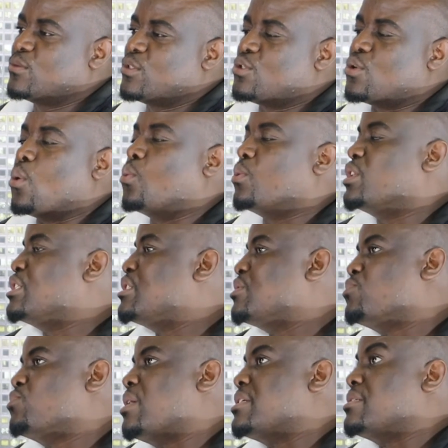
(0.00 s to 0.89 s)
So which
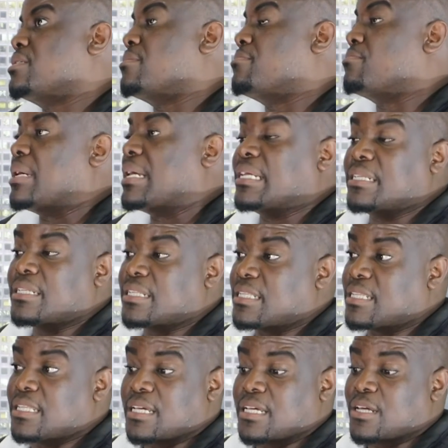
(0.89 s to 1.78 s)
was the main
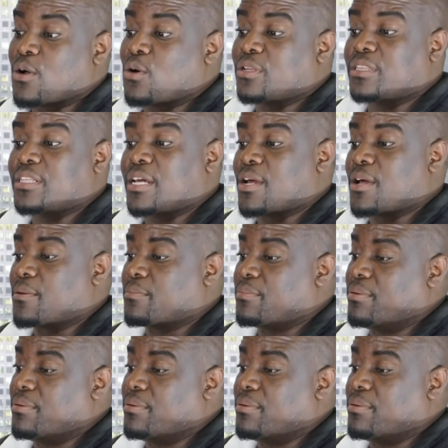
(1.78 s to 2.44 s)
thing on there.